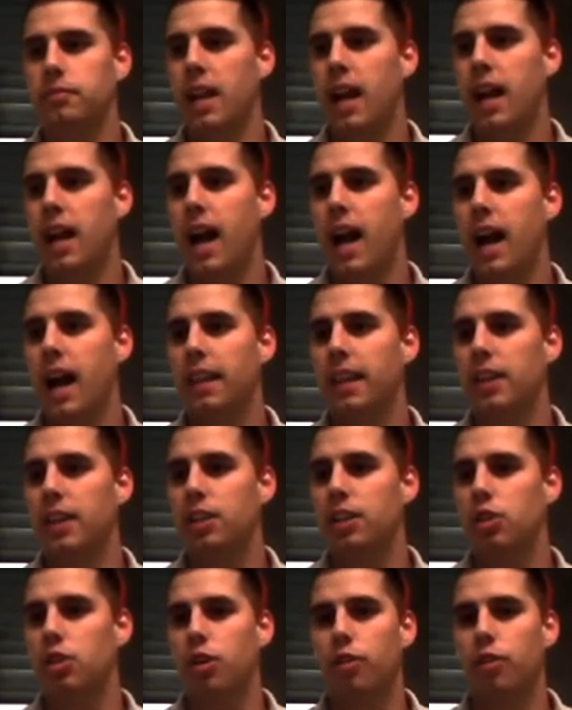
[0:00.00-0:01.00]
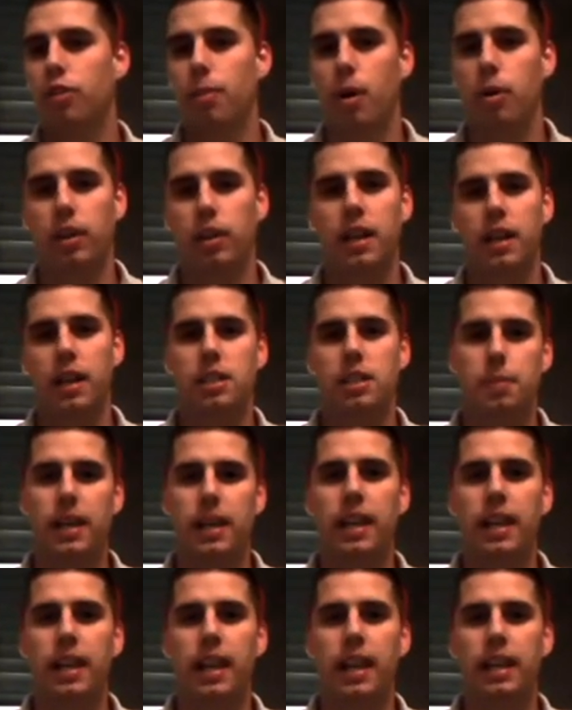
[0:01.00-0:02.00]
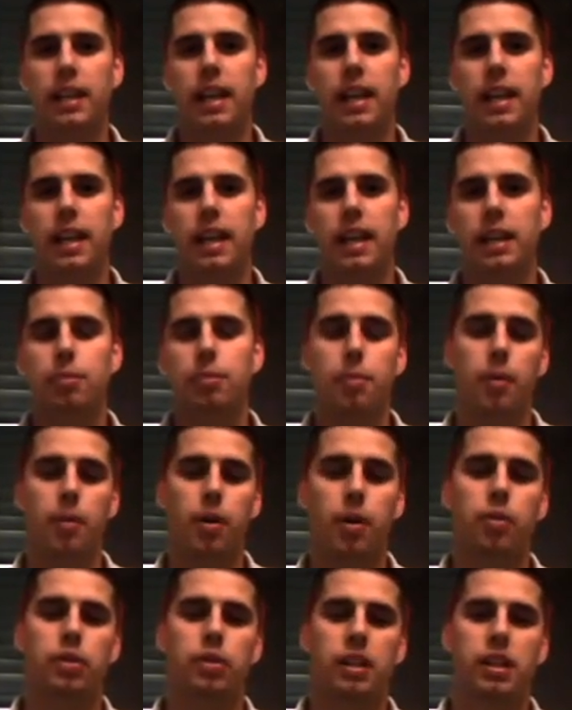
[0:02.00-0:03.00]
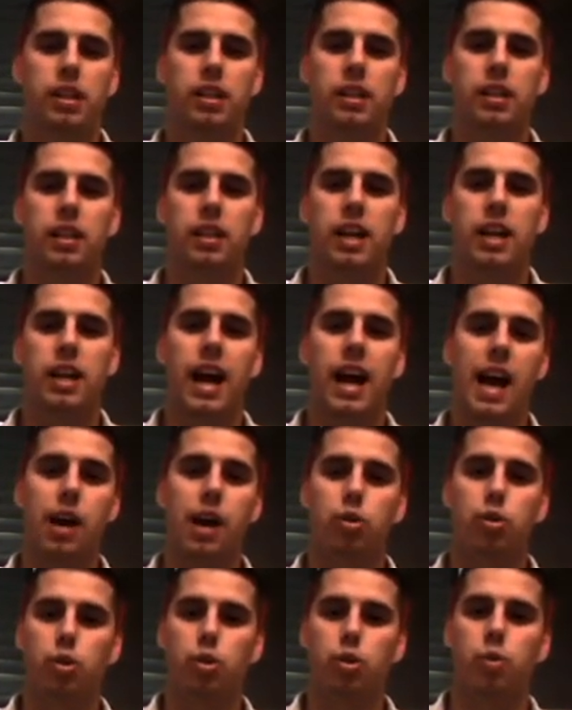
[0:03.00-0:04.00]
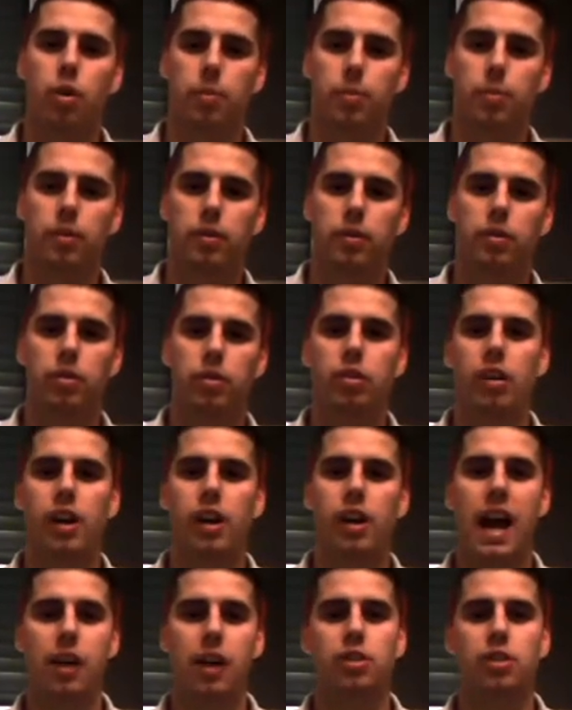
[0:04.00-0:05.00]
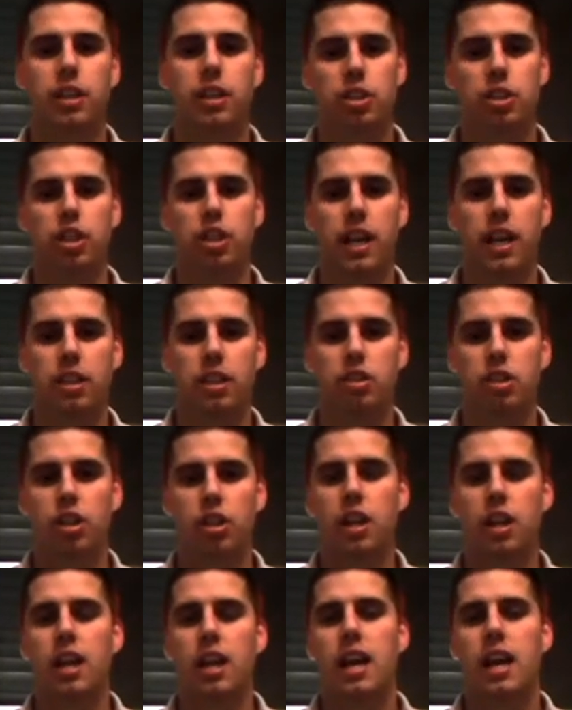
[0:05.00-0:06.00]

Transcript: and they sort of both get speaking and they propose a house swap or a house exchange.